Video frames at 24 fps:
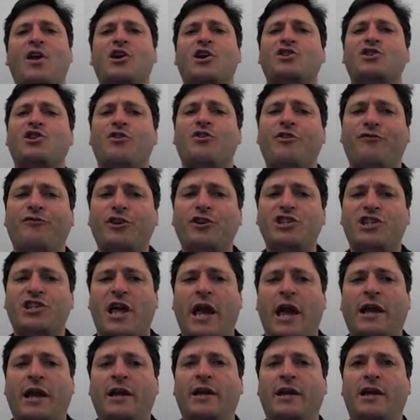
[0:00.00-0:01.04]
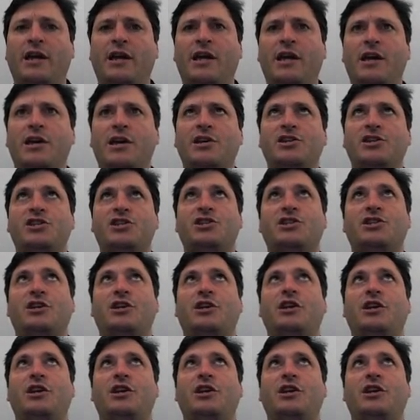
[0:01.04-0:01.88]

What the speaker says: So the first thing is,